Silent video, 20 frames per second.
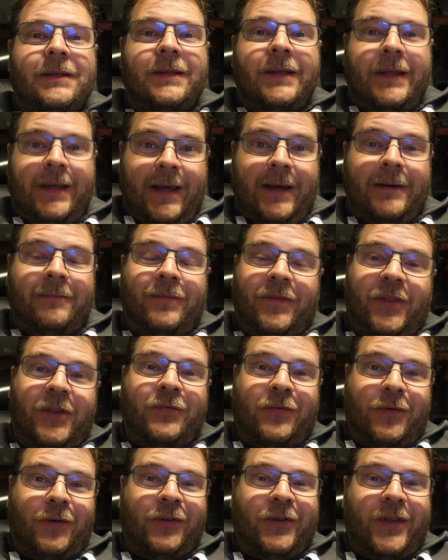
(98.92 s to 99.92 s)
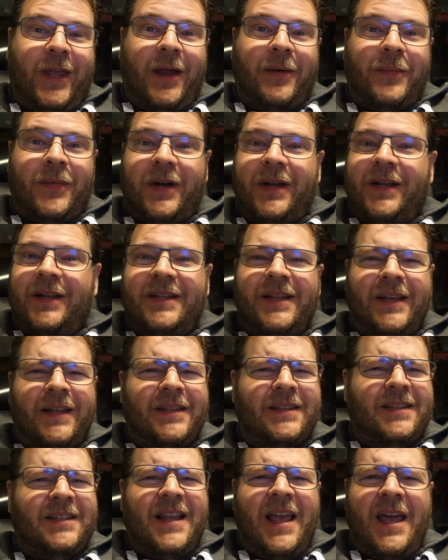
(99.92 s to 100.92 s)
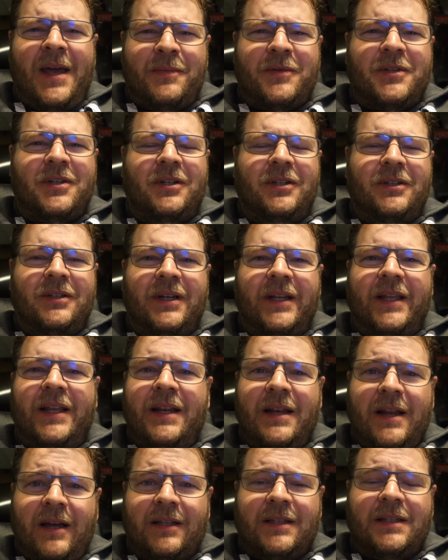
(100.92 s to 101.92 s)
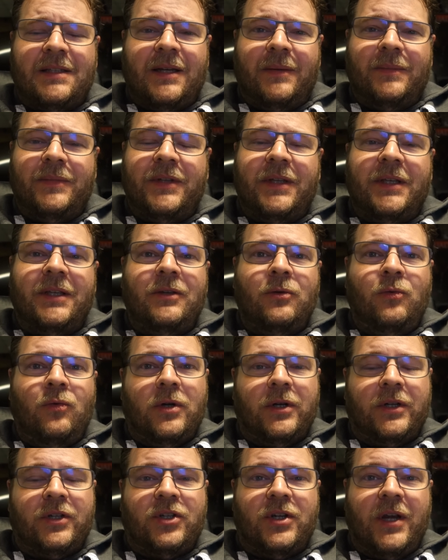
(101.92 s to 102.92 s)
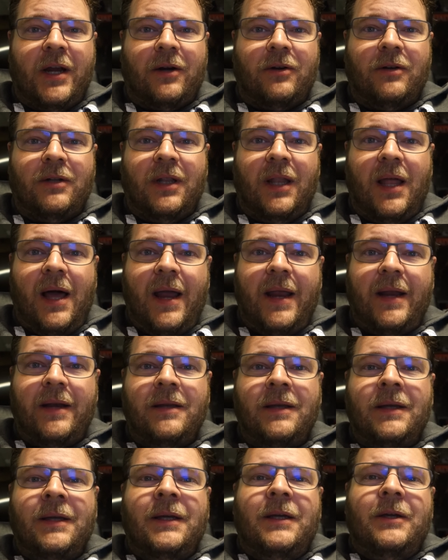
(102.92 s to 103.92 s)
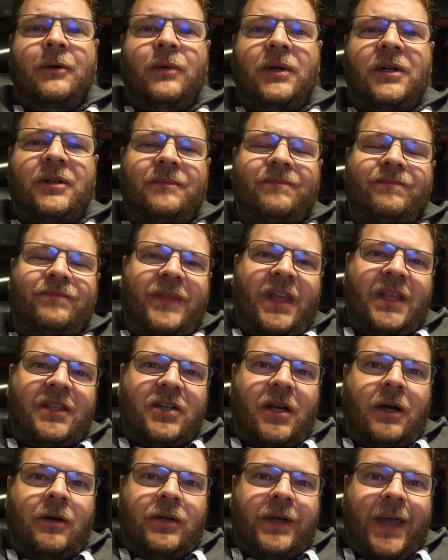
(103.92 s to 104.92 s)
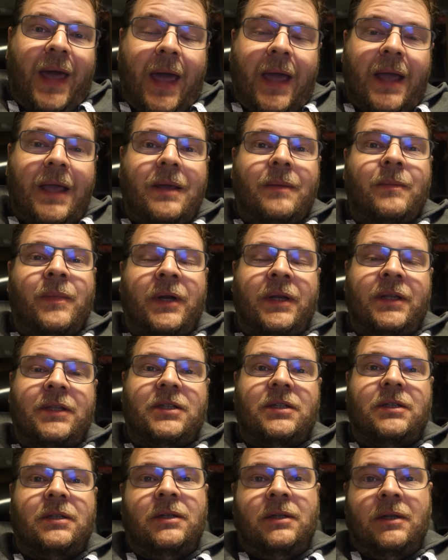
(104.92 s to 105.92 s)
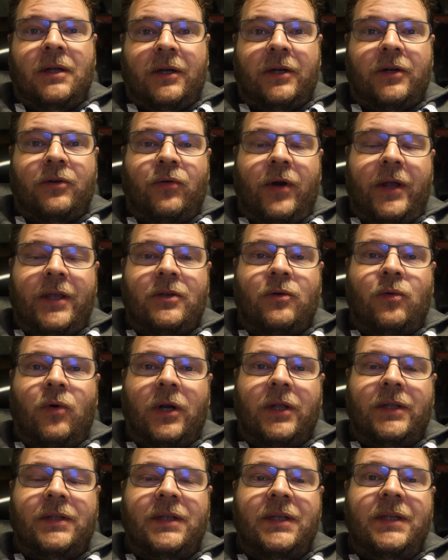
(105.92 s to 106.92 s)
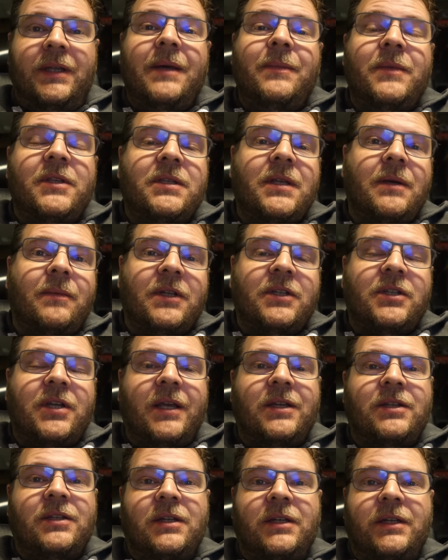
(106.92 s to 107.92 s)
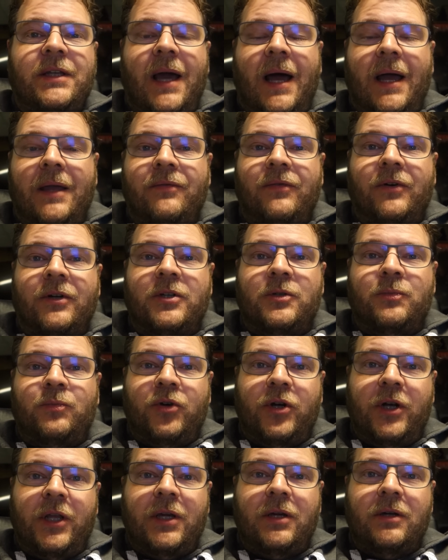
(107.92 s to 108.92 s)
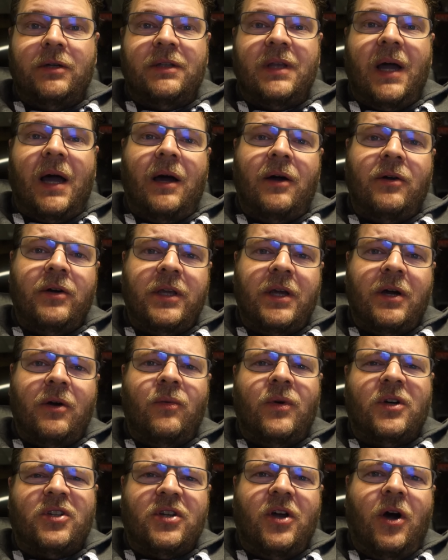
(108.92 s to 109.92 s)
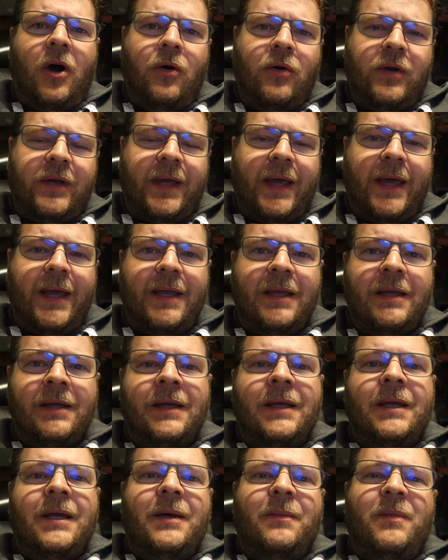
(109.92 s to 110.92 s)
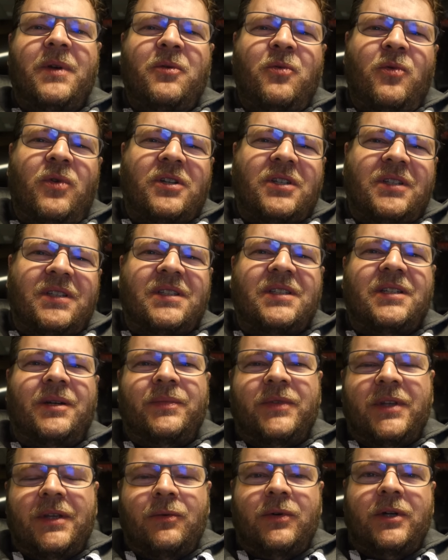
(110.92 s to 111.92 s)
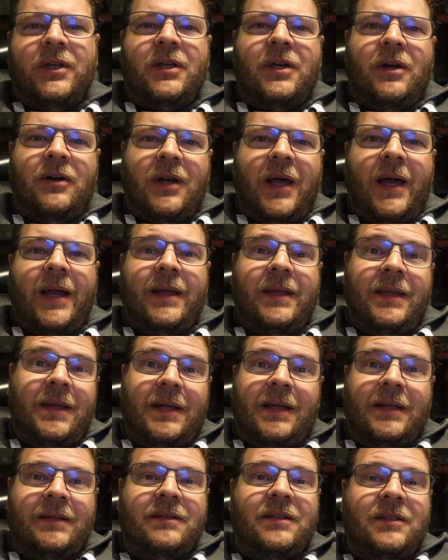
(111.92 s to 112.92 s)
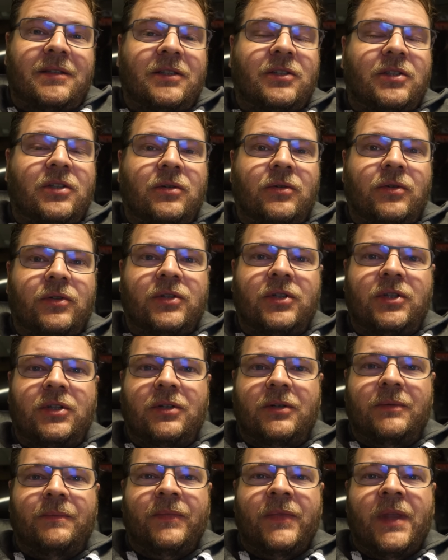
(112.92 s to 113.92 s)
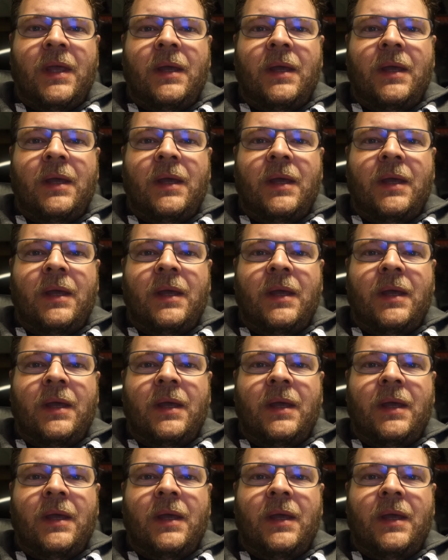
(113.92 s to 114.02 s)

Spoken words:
the front camera. And that's absolutely not something you want to share online. Well, it's okay, but it's not a great quality. The image stabilization in the iPhone is pretty good. The audio was okay, but it wasn't something where you go like, yeah, this is cool to do.